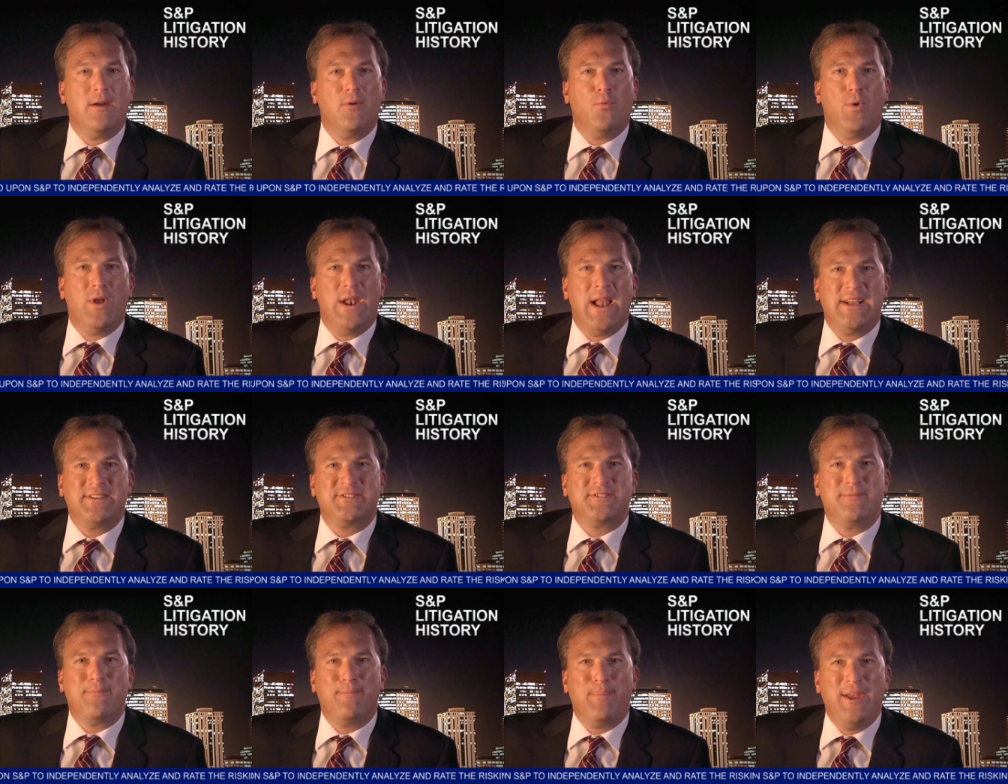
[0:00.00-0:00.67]
When
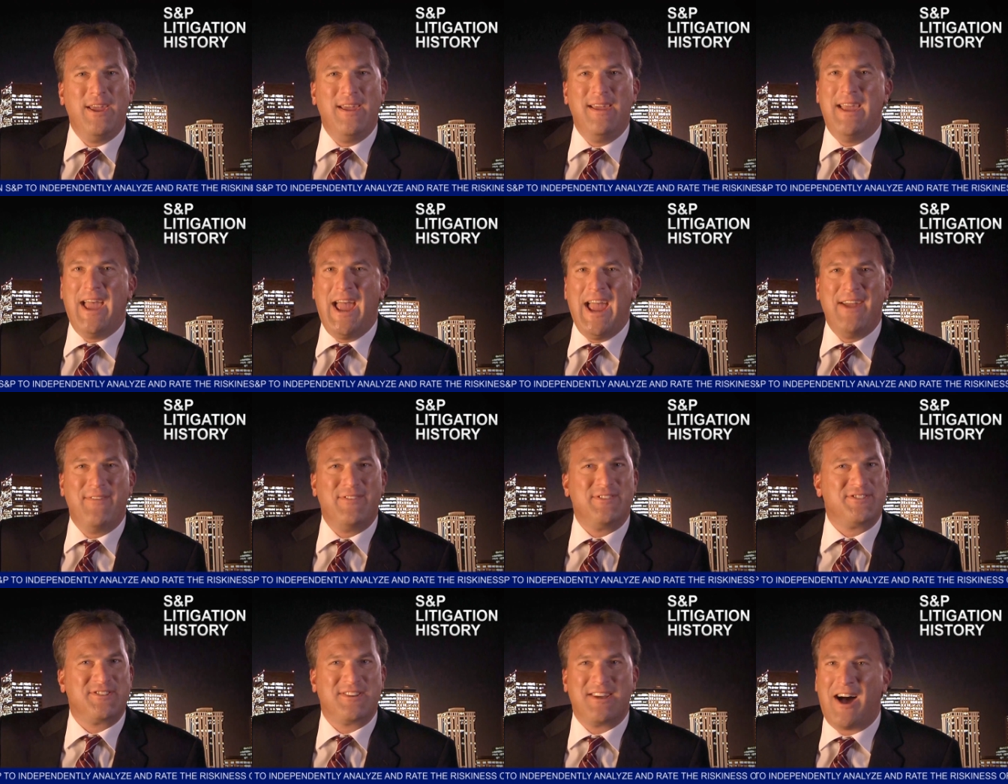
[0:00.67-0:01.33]
S&P
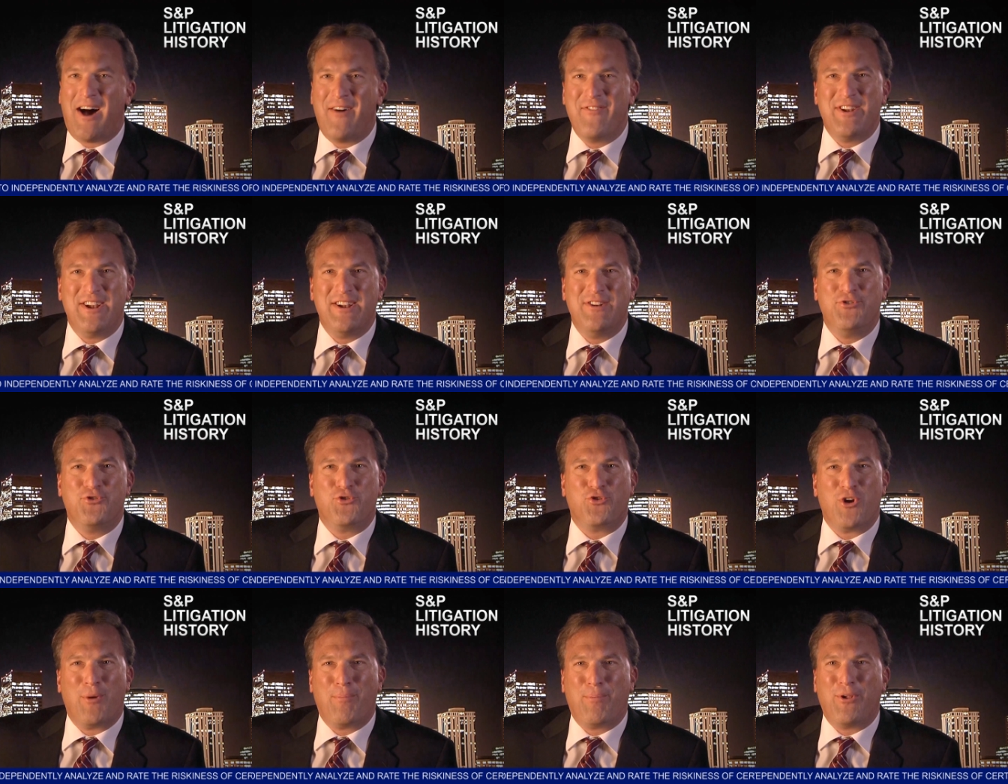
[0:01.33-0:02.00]
gave its coveted
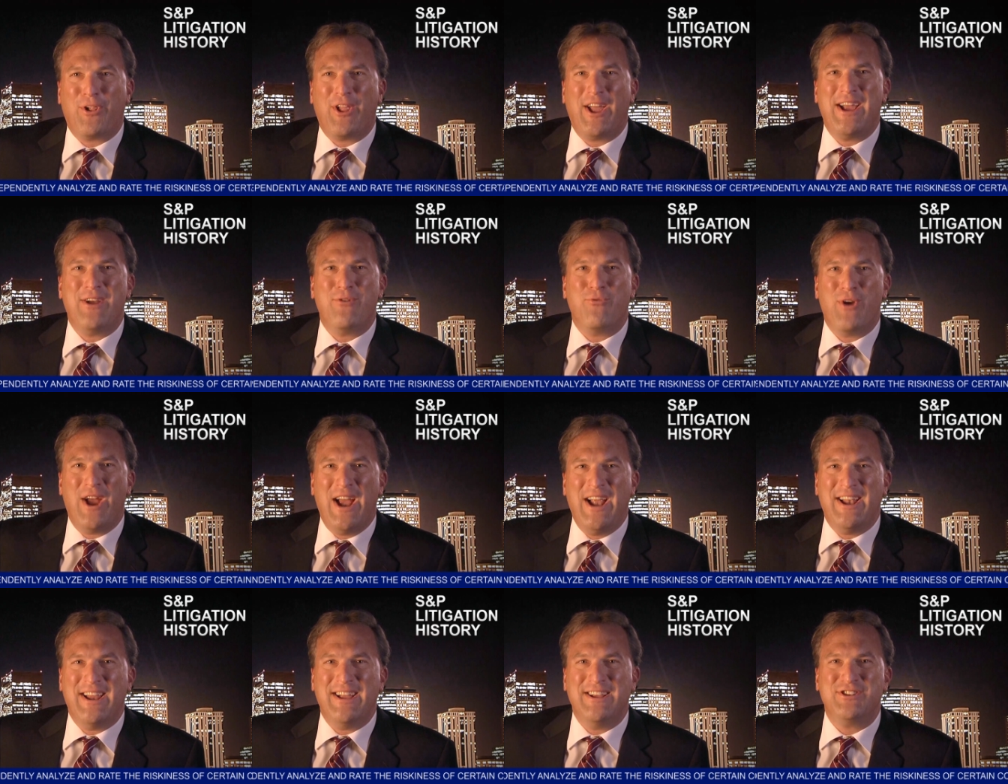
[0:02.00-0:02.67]
AAA
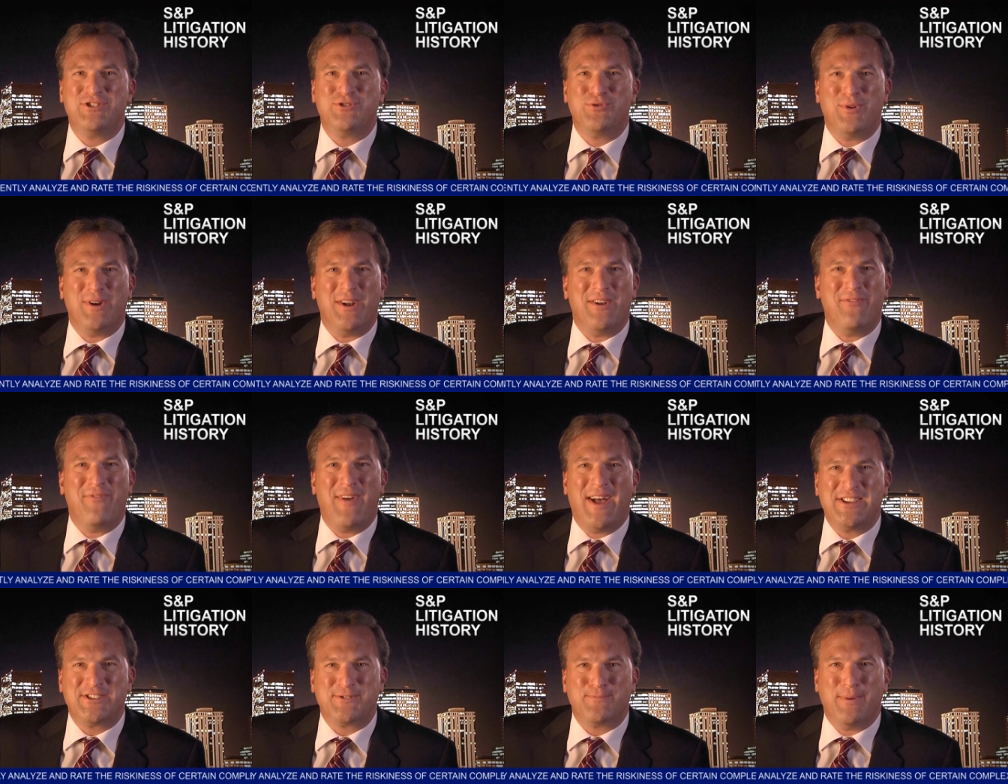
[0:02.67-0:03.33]
rating to an
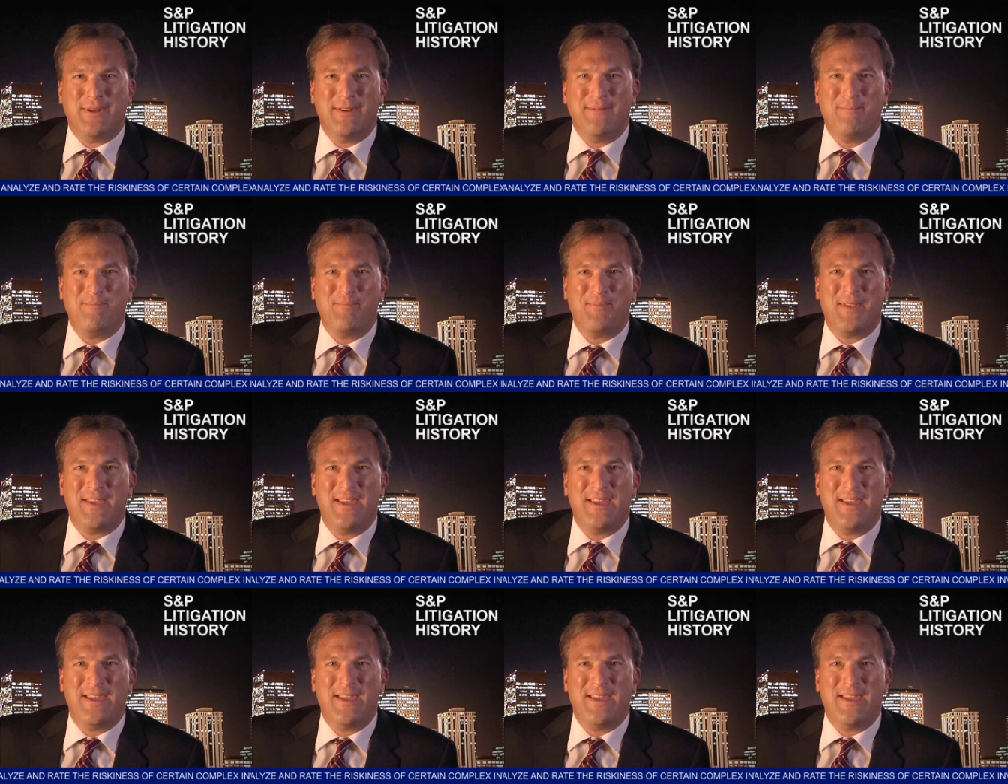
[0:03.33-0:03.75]
investment,